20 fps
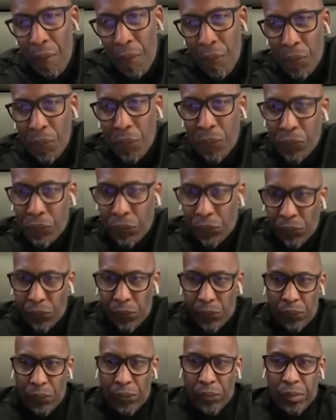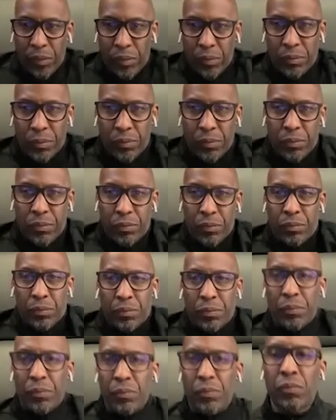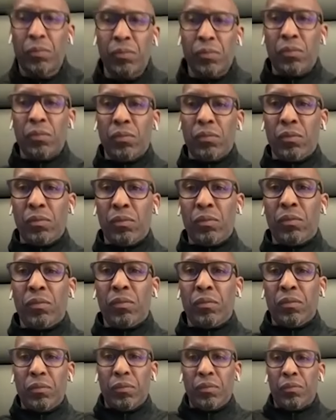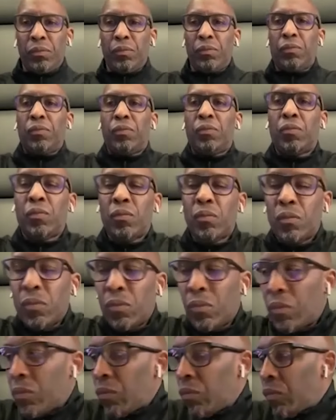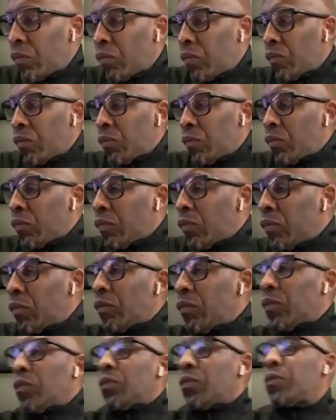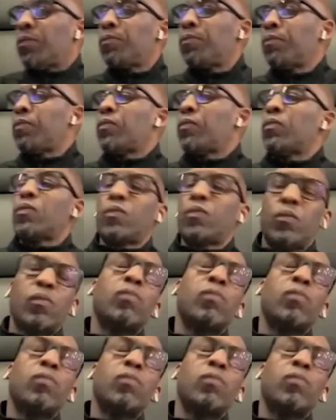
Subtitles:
This person isn't speaking.